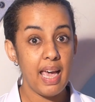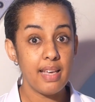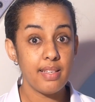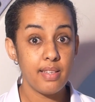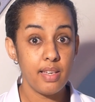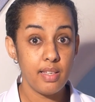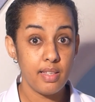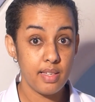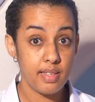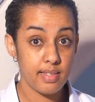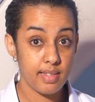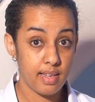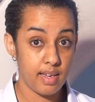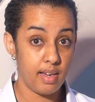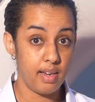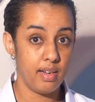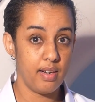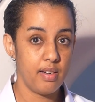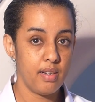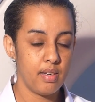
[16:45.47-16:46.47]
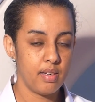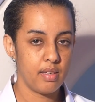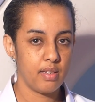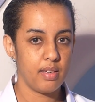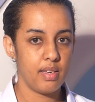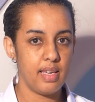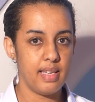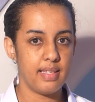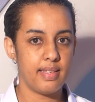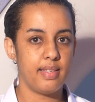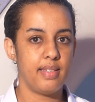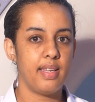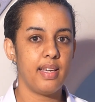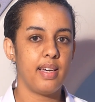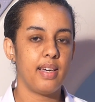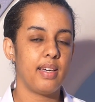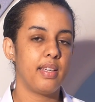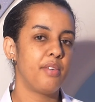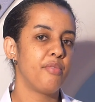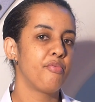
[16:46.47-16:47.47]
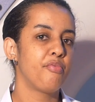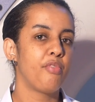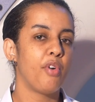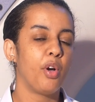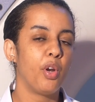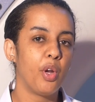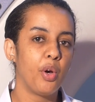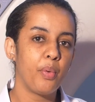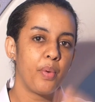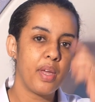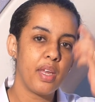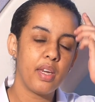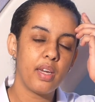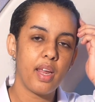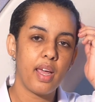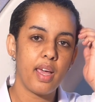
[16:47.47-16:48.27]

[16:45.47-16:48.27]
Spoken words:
A CT scan is done following